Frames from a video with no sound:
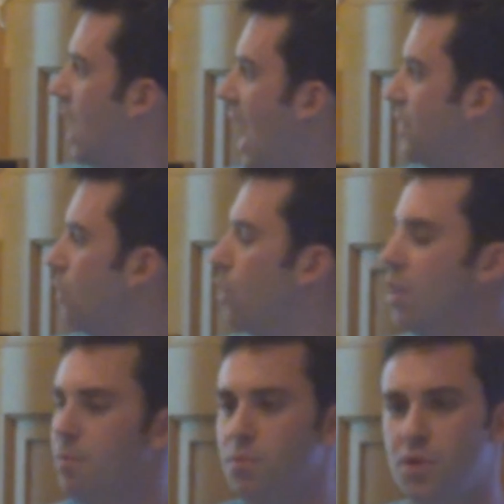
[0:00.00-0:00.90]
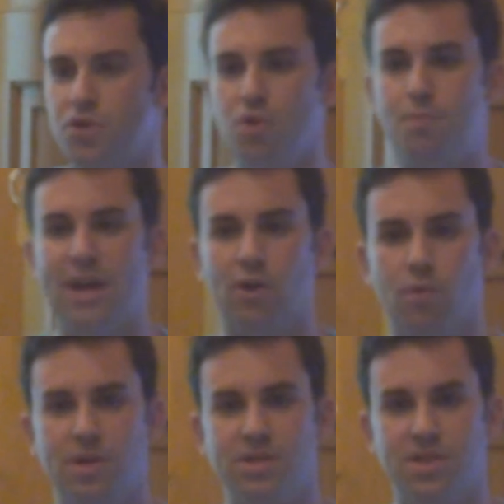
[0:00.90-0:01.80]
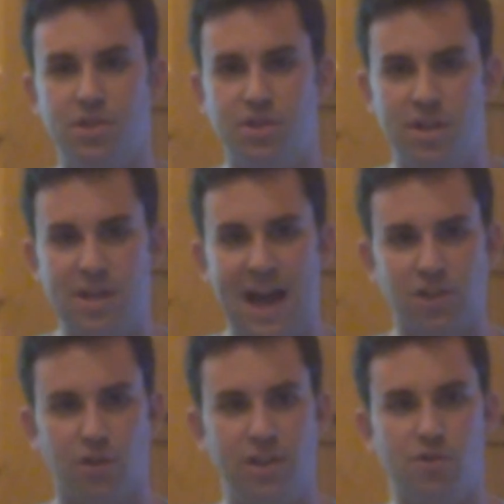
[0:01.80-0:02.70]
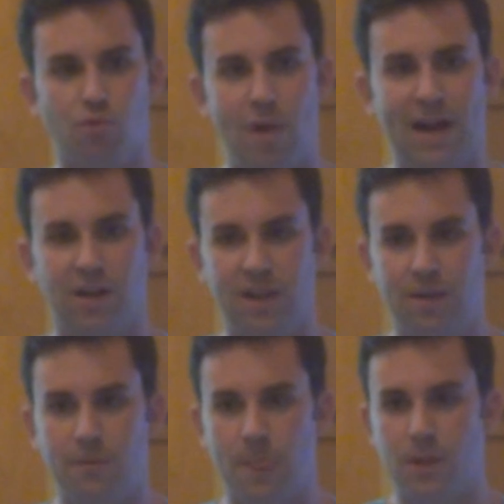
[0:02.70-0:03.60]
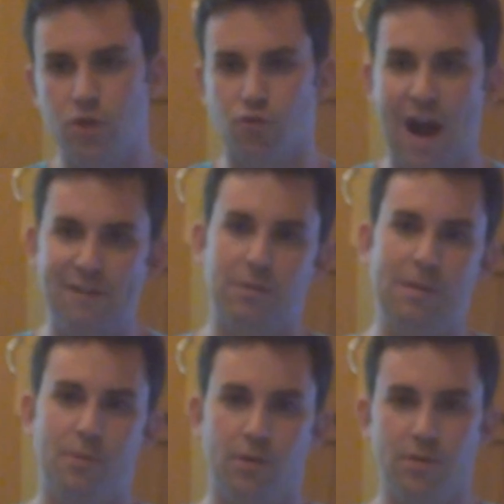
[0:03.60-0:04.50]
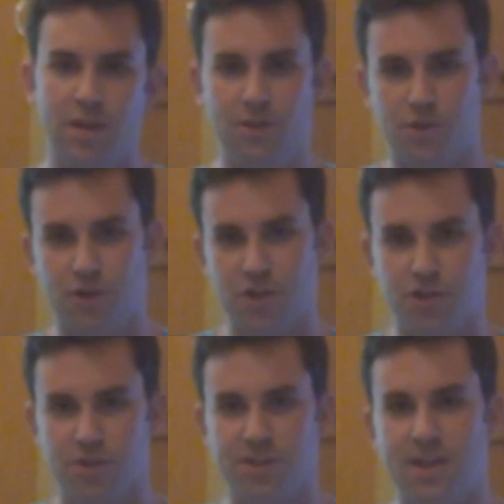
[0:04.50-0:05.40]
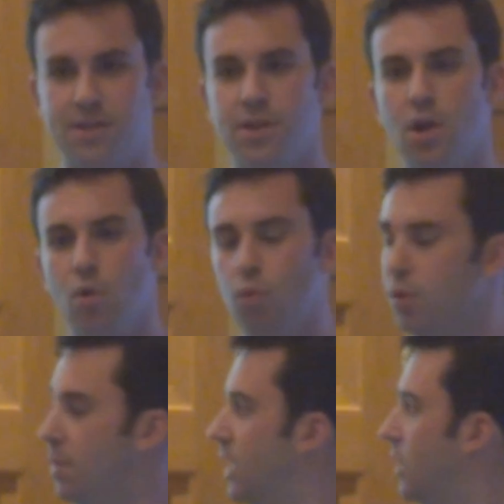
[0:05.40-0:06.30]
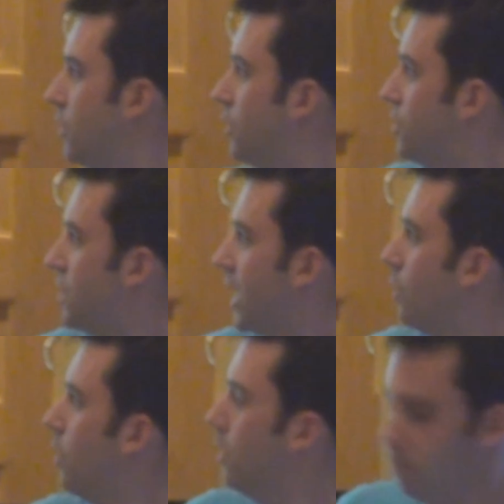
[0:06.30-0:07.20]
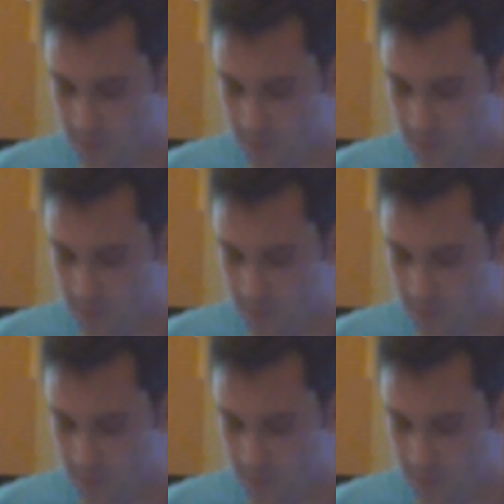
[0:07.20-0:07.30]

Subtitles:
think one of the two bigger ones than actually directly driving people in the traditional sense would be the second one.